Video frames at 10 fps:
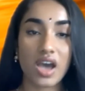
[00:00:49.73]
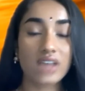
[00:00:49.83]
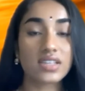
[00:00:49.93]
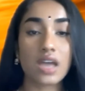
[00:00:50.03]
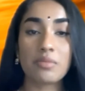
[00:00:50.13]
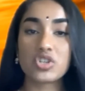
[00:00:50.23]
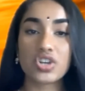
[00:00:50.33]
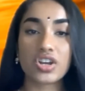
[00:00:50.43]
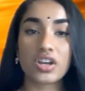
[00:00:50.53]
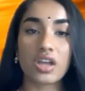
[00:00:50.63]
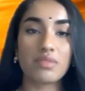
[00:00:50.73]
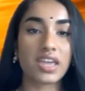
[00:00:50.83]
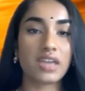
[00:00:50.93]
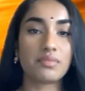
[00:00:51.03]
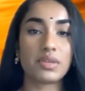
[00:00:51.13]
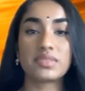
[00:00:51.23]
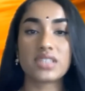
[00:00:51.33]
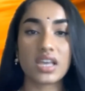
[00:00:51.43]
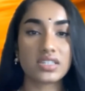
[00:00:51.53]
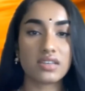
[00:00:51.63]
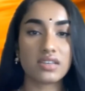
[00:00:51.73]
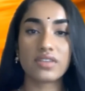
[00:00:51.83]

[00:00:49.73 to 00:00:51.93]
As I matured, I became an obsessive,